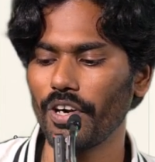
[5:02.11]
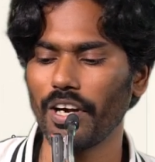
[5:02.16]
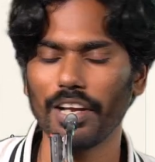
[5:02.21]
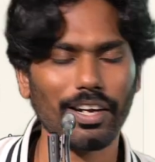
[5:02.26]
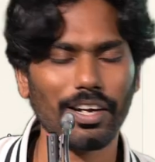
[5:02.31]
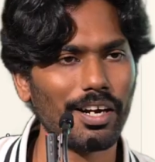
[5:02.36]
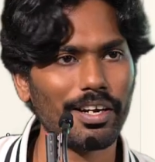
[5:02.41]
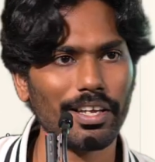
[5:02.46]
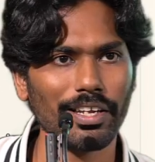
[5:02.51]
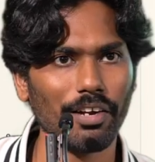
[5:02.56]
I
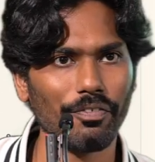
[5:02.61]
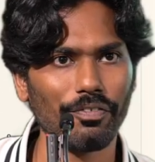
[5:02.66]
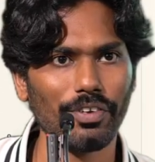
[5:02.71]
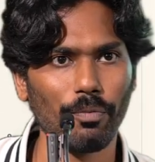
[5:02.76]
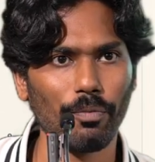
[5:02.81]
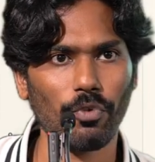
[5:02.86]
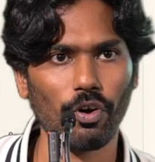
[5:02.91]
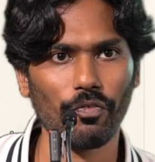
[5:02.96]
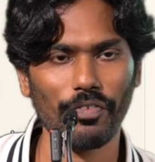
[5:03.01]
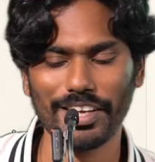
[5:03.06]
run enough
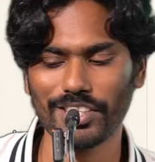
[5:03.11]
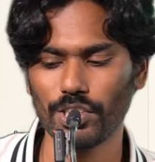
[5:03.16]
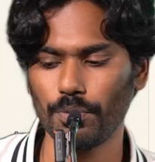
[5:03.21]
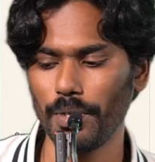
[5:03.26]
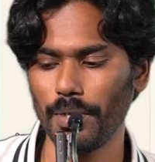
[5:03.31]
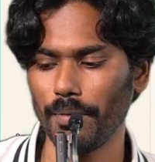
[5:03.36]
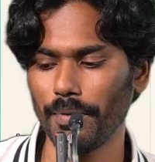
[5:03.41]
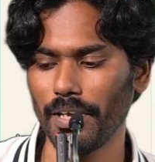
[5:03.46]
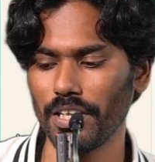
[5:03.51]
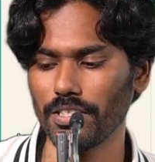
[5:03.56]
number of
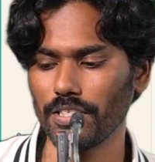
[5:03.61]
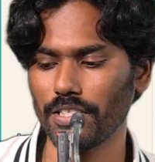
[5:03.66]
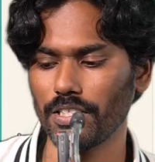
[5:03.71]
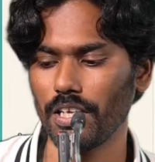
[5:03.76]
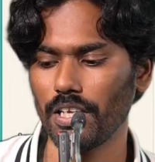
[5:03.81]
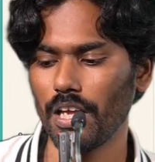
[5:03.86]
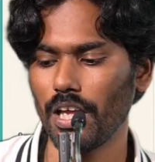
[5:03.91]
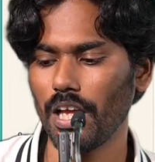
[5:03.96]
experiments,